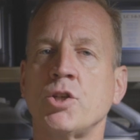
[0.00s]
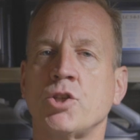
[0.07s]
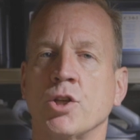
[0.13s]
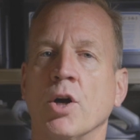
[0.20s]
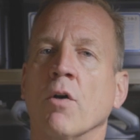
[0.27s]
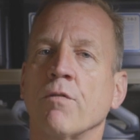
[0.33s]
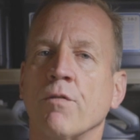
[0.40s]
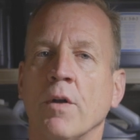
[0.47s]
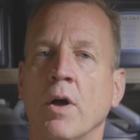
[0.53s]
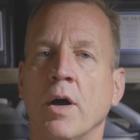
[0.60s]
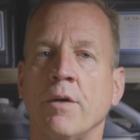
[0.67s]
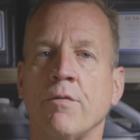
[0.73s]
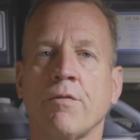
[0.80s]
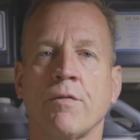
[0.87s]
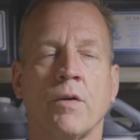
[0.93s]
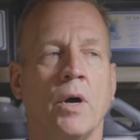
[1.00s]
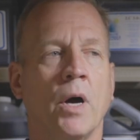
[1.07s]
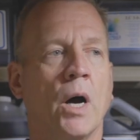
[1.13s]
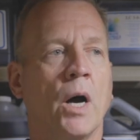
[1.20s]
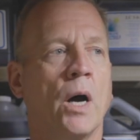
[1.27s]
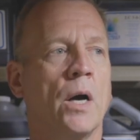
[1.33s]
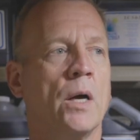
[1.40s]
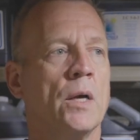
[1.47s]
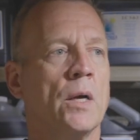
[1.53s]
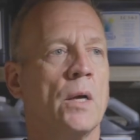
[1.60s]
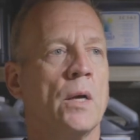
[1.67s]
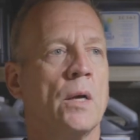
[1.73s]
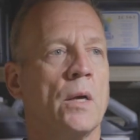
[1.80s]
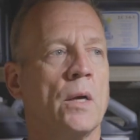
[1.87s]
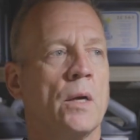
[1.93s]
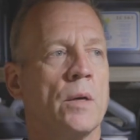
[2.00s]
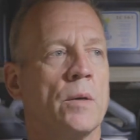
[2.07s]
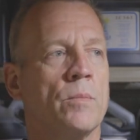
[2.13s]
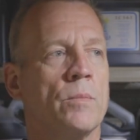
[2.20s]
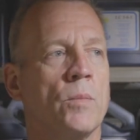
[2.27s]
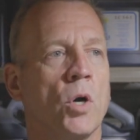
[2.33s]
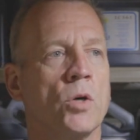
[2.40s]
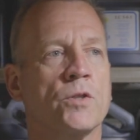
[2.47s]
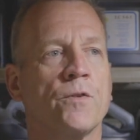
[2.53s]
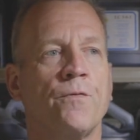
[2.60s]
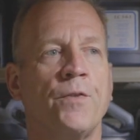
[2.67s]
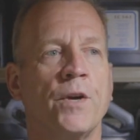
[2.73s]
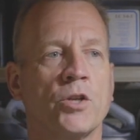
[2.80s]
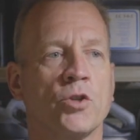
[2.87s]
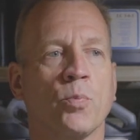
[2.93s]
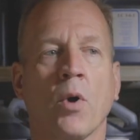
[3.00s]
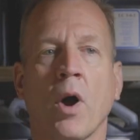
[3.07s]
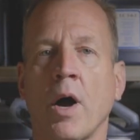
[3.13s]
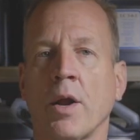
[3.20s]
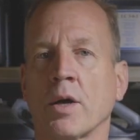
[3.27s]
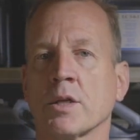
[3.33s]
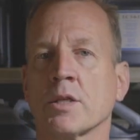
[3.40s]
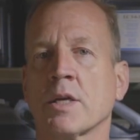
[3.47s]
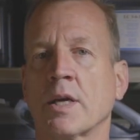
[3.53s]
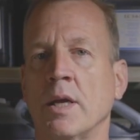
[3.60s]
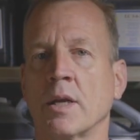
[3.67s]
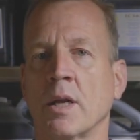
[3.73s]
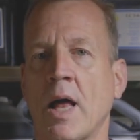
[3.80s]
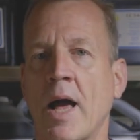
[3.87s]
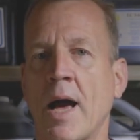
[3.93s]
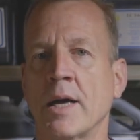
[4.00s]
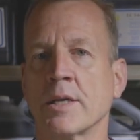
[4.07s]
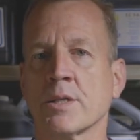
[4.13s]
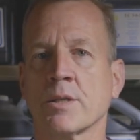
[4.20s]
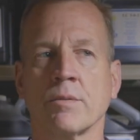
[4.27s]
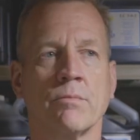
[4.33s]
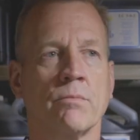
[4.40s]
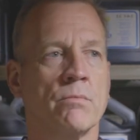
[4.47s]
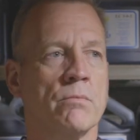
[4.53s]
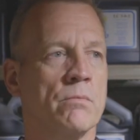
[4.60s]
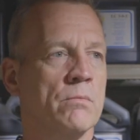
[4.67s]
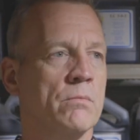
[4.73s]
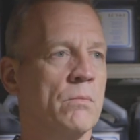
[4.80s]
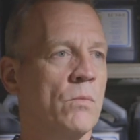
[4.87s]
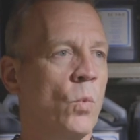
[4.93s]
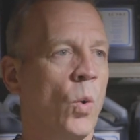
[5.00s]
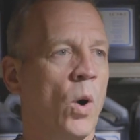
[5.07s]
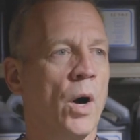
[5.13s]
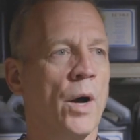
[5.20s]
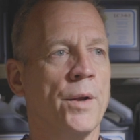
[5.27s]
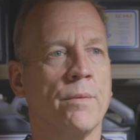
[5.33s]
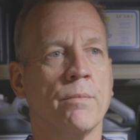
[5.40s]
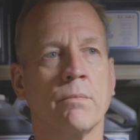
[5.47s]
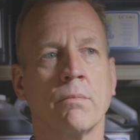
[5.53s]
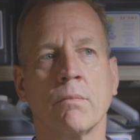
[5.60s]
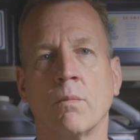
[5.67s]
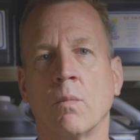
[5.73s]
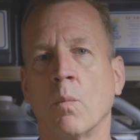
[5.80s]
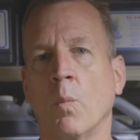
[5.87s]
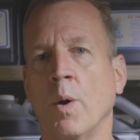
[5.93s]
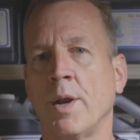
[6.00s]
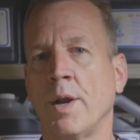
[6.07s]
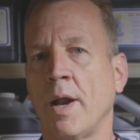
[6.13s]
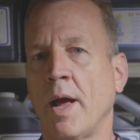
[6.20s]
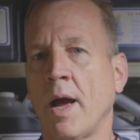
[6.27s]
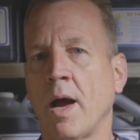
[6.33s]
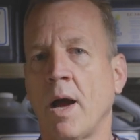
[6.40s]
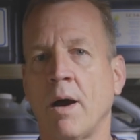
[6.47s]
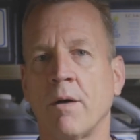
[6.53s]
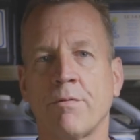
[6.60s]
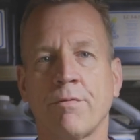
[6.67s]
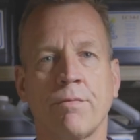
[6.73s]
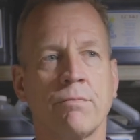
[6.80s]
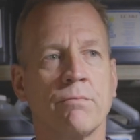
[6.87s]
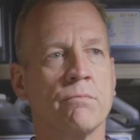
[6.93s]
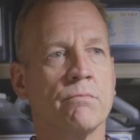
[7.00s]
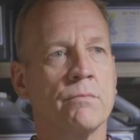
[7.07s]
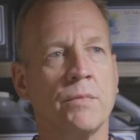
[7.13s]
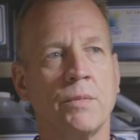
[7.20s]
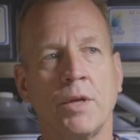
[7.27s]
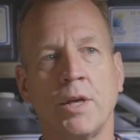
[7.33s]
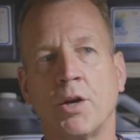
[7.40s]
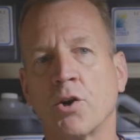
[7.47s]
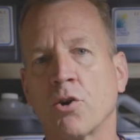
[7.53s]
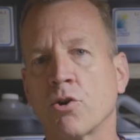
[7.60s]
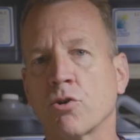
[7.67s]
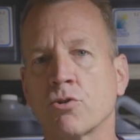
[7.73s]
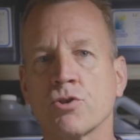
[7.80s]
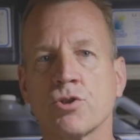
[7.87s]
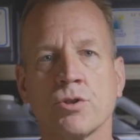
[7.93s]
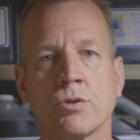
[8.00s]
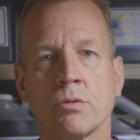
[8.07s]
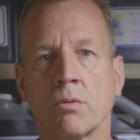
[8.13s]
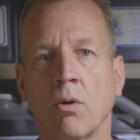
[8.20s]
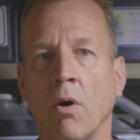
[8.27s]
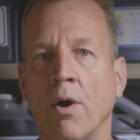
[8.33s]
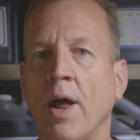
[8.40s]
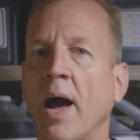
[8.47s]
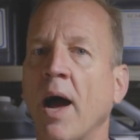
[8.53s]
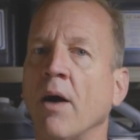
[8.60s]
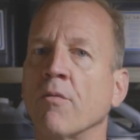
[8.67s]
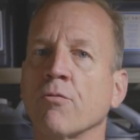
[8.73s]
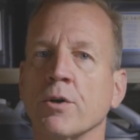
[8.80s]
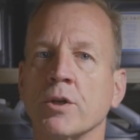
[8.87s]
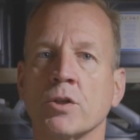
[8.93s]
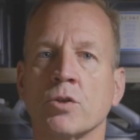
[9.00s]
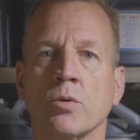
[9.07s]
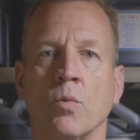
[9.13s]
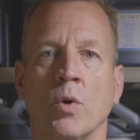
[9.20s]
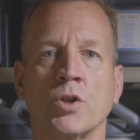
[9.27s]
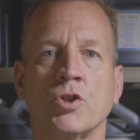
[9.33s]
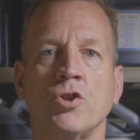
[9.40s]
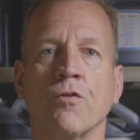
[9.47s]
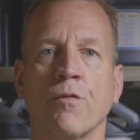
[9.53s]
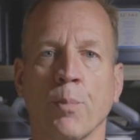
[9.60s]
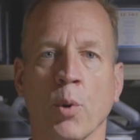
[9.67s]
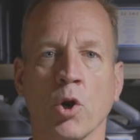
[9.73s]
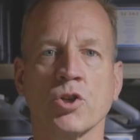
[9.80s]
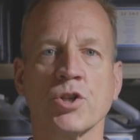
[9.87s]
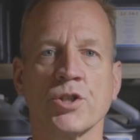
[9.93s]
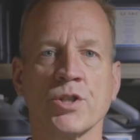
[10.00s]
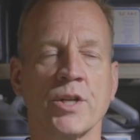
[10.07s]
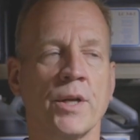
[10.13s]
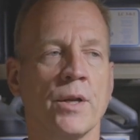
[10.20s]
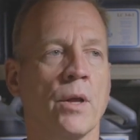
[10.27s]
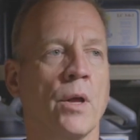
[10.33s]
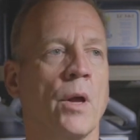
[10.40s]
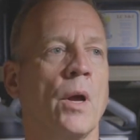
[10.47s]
shelf life. Most fish products can last 1.5 years on average once you've purchased it.